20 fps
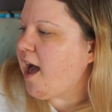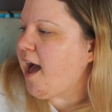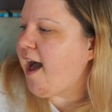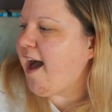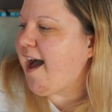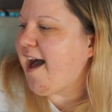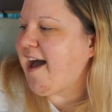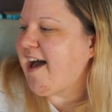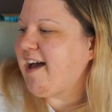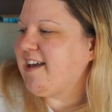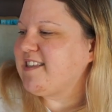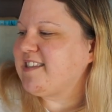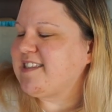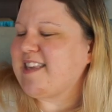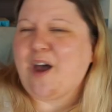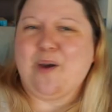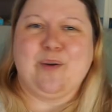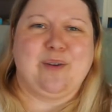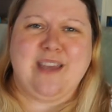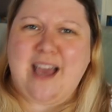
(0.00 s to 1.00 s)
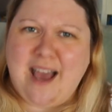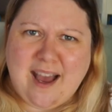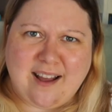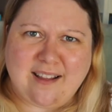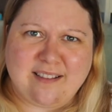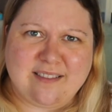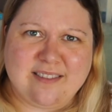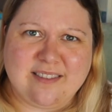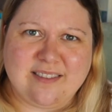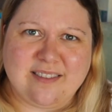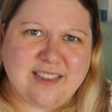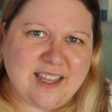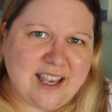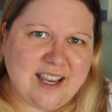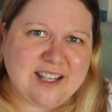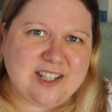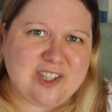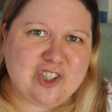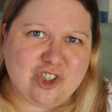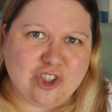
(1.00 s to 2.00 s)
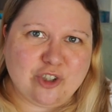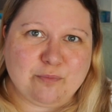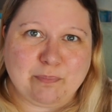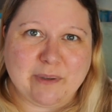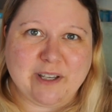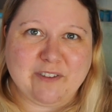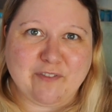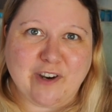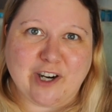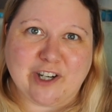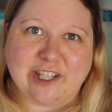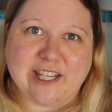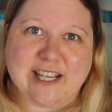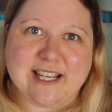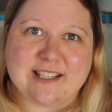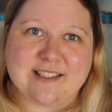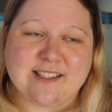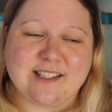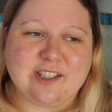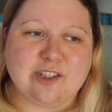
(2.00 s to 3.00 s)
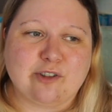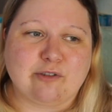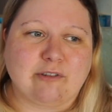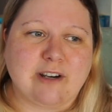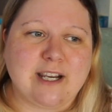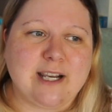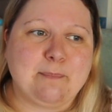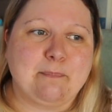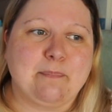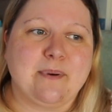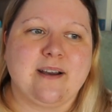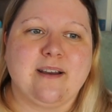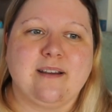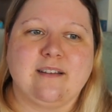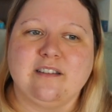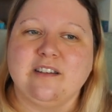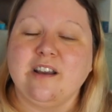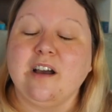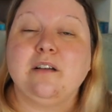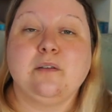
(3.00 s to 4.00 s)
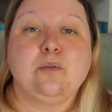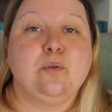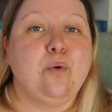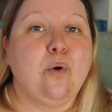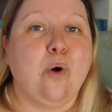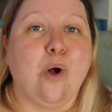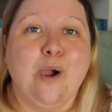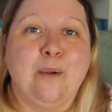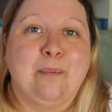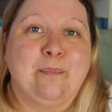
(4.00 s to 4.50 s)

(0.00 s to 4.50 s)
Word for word: uh, so yeah they should be very easy to read but not all